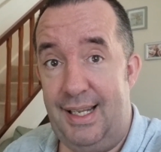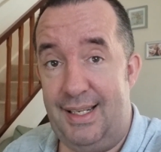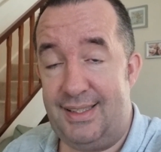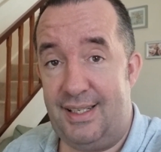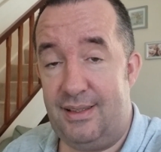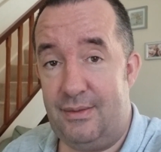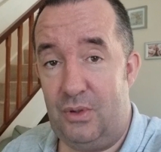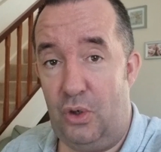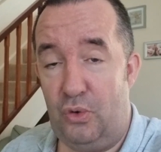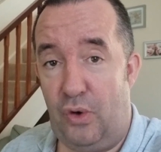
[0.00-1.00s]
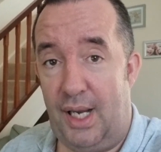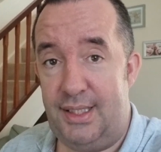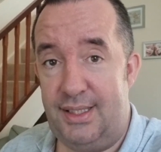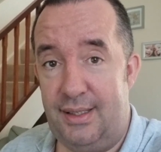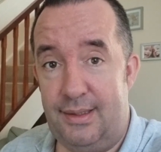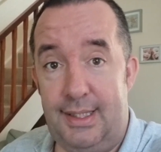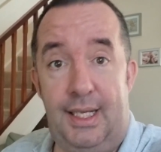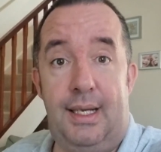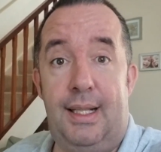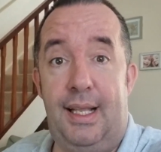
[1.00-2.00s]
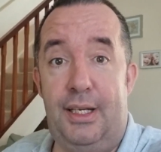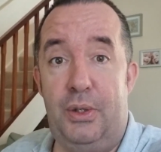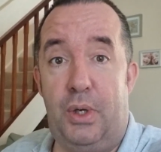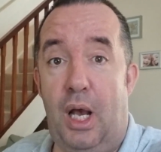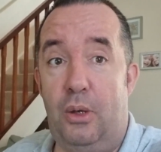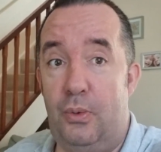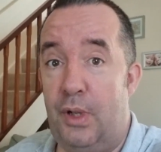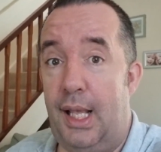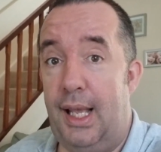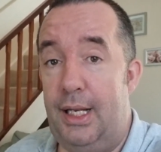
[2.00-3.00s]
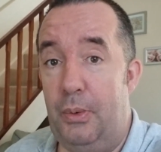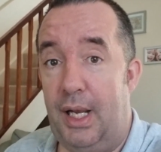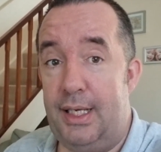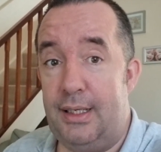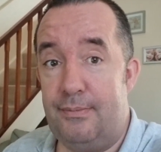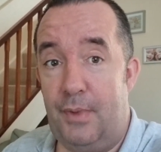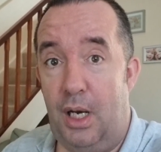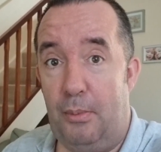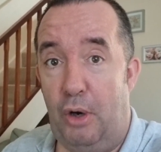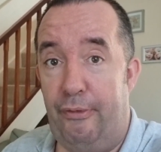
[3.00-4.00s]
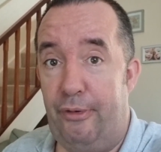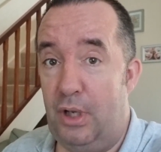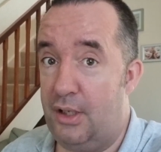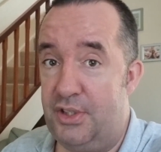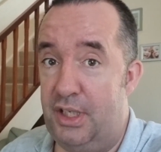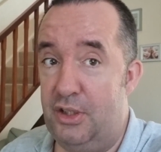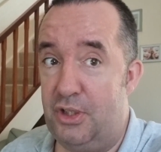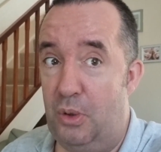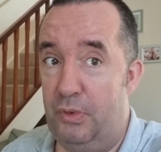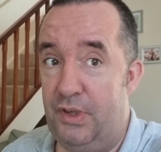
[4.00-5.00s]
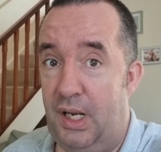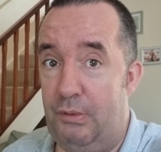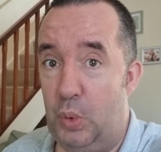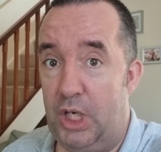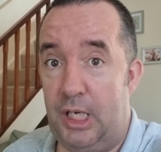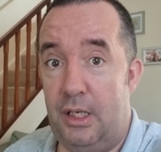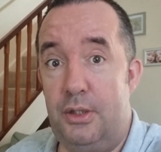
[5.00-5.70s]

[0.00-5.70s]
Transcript: Yes, not great. There you go. Anyway, I'm off. I'll see you soon with another one.